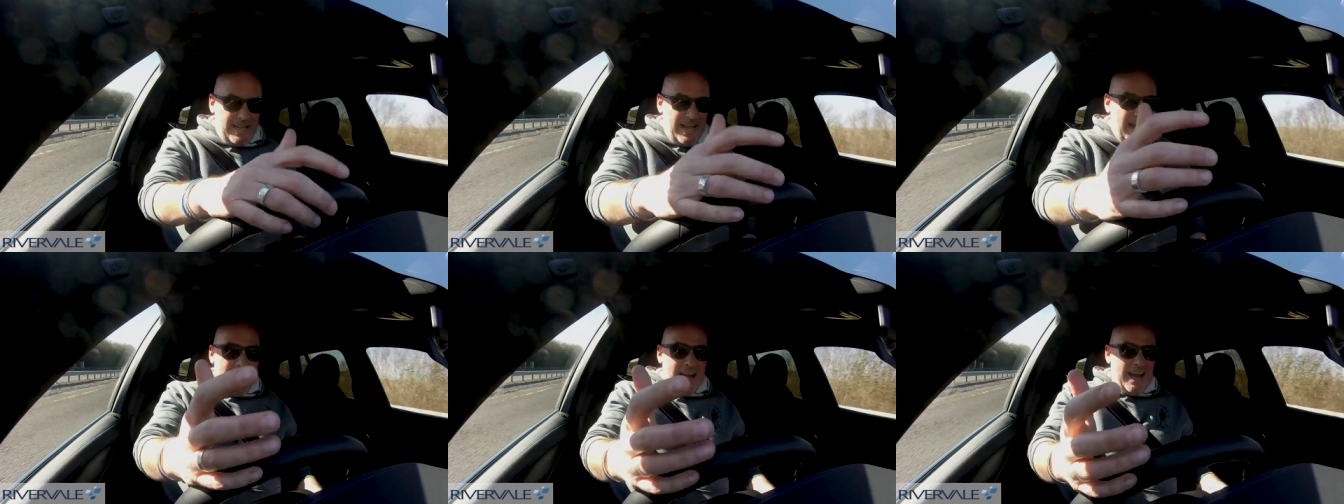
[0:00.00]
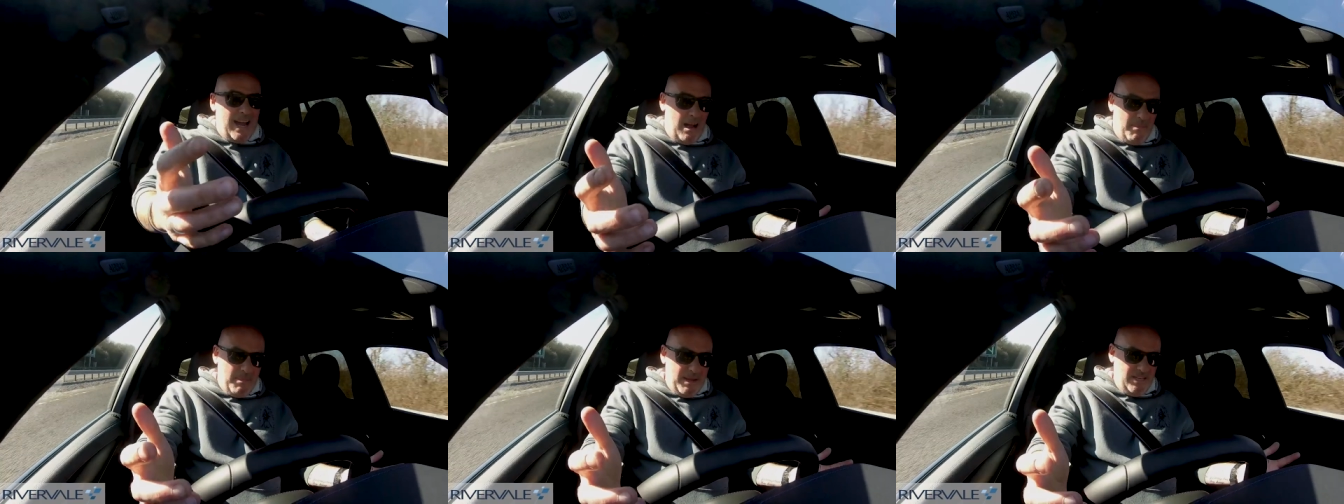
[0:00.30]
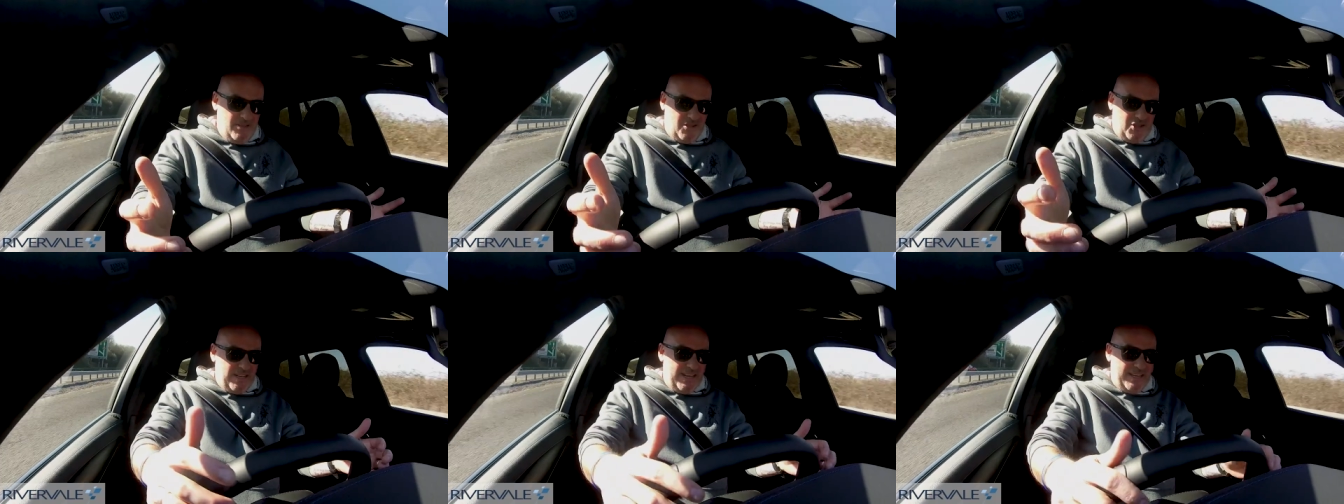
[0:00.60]
And yeah, I
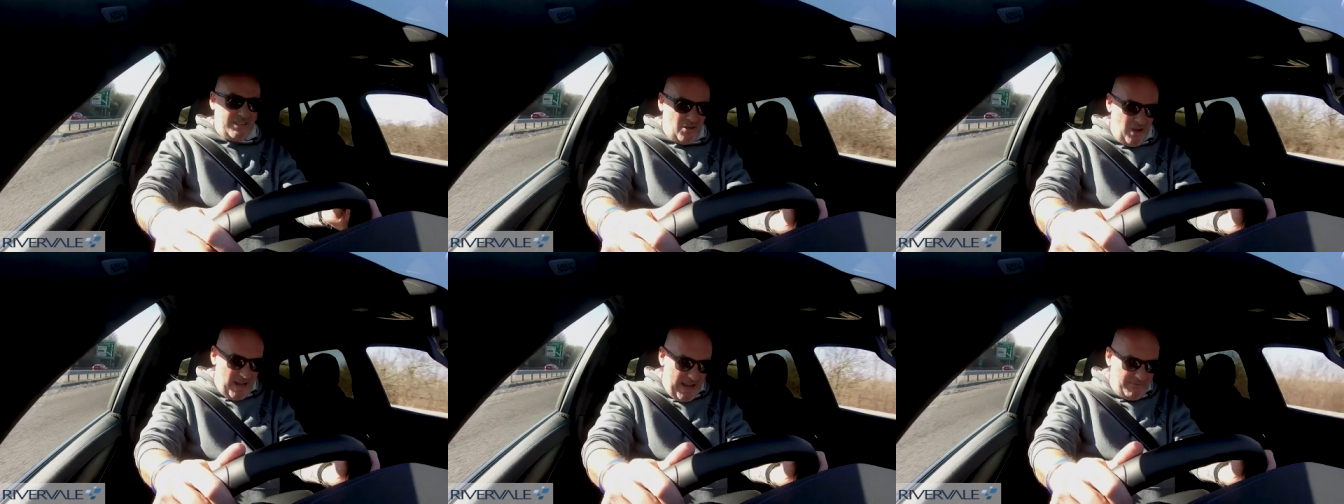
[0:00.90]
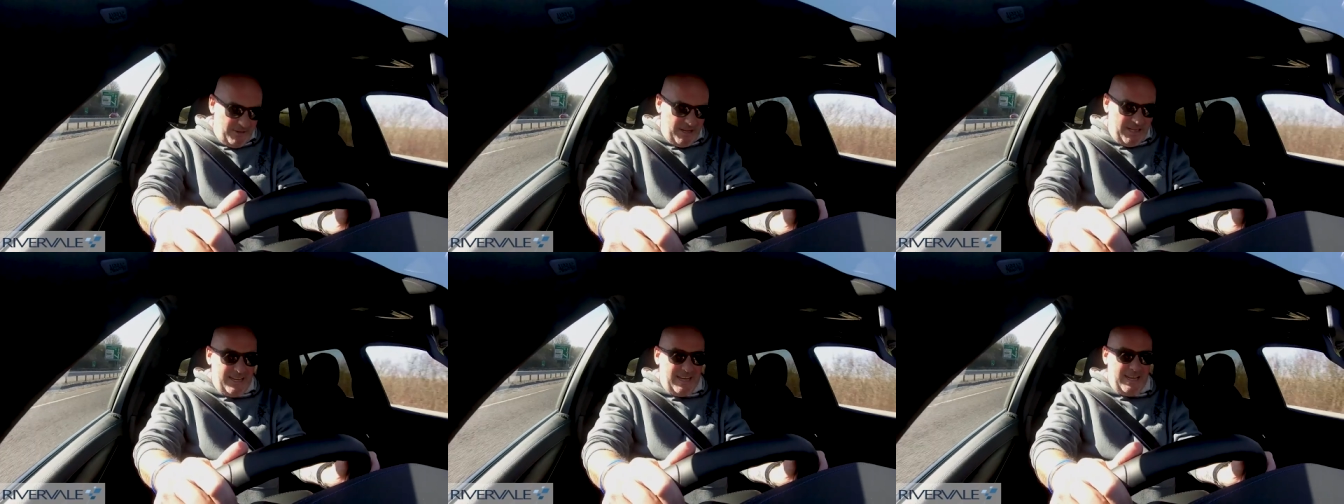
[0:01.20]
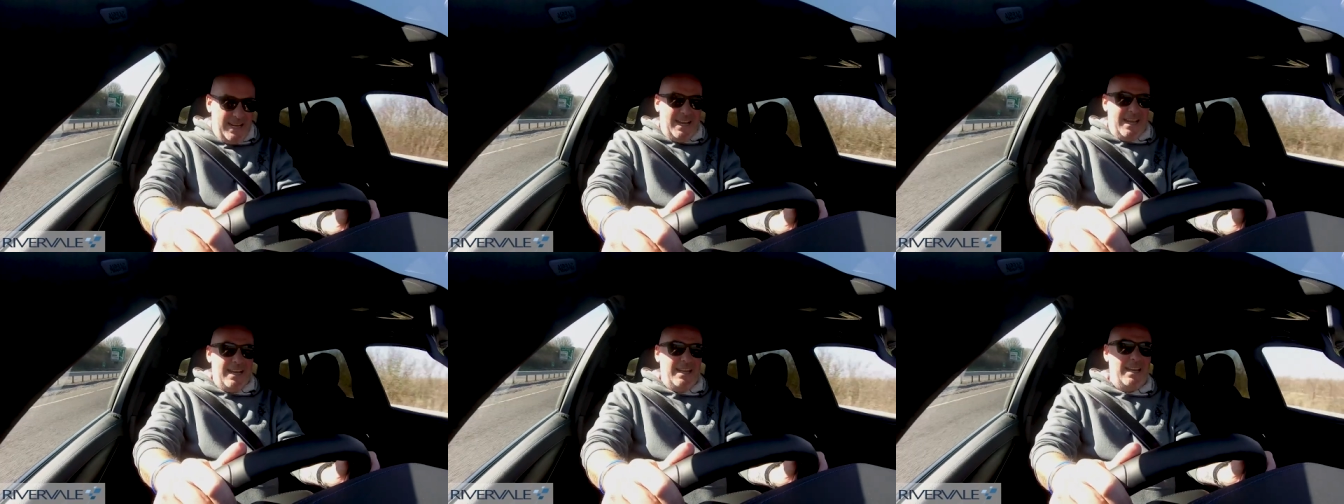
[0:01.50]
mean, it's got everything
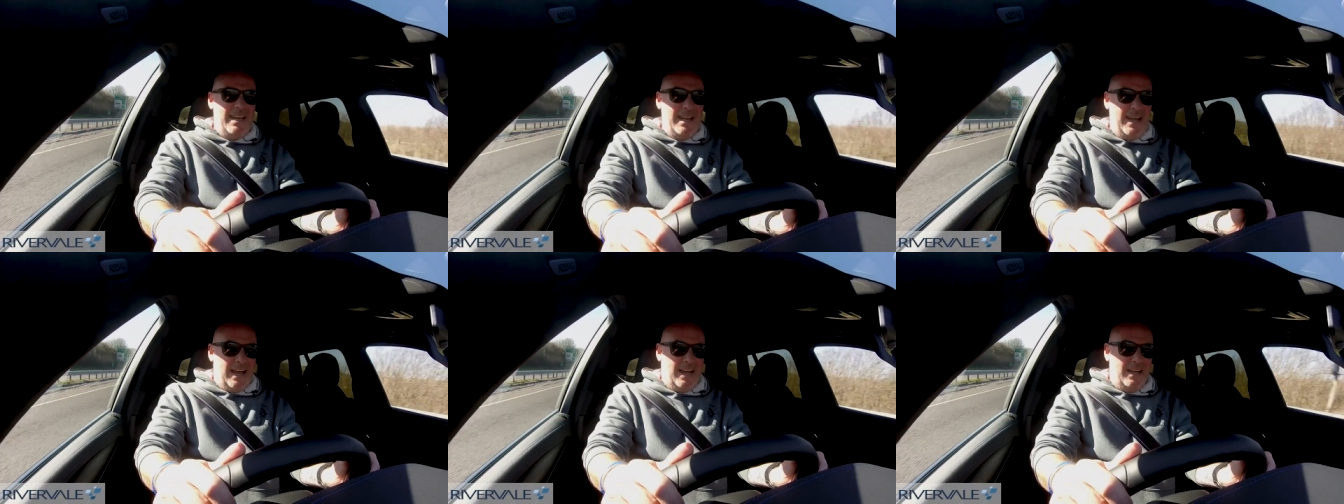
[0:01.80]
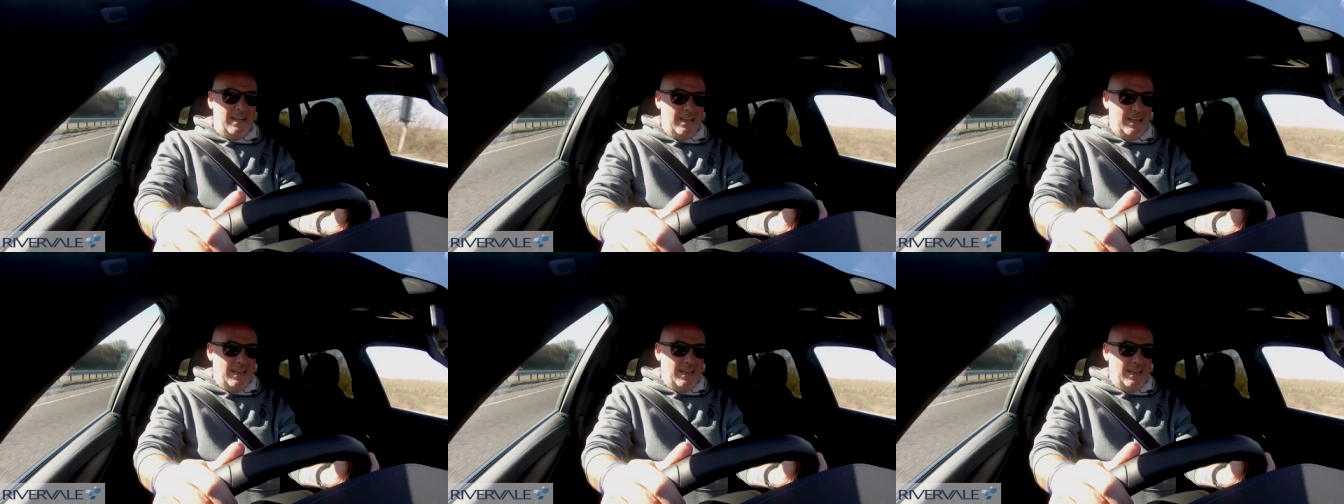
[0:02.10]
you need in here.